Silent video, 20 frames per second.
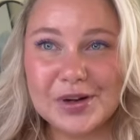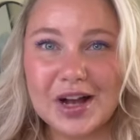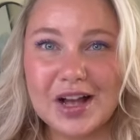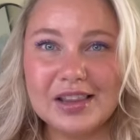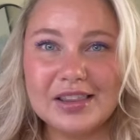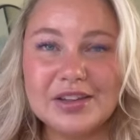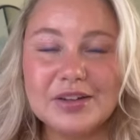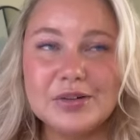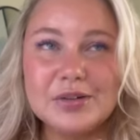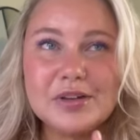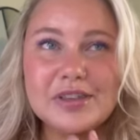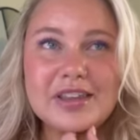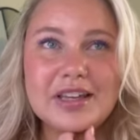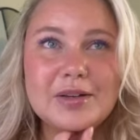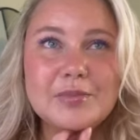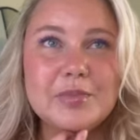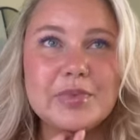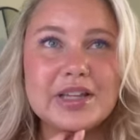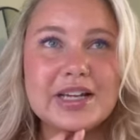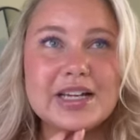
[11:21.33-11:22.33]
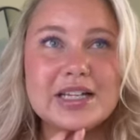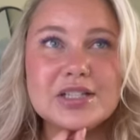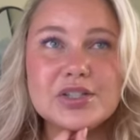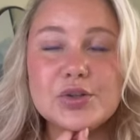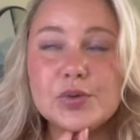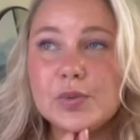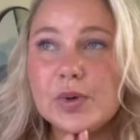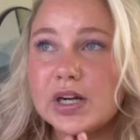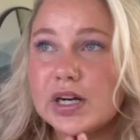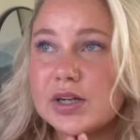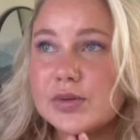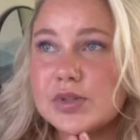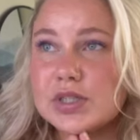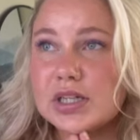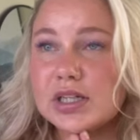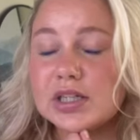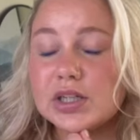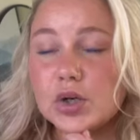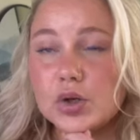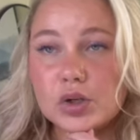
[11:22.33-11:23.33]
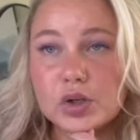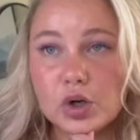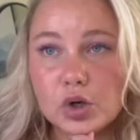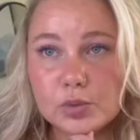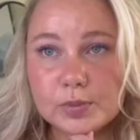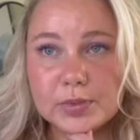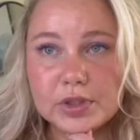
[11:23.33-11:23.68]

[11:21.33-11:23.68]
little thing planned to where I was gonna go to Home